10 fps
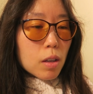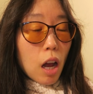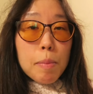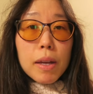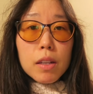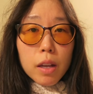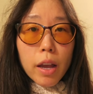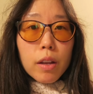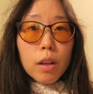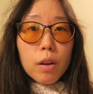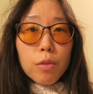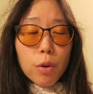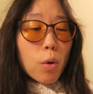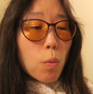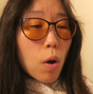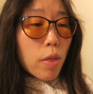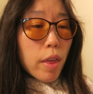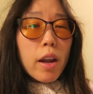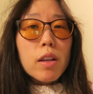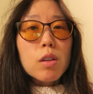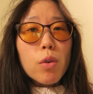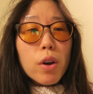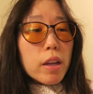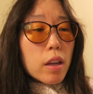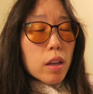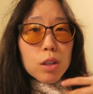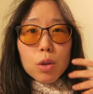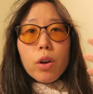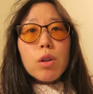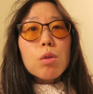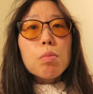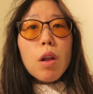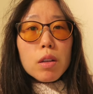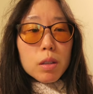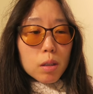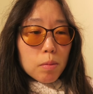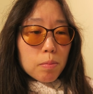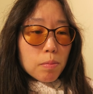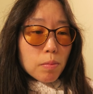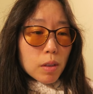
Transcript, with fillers: I'm excited for the one that has already starting to blossom.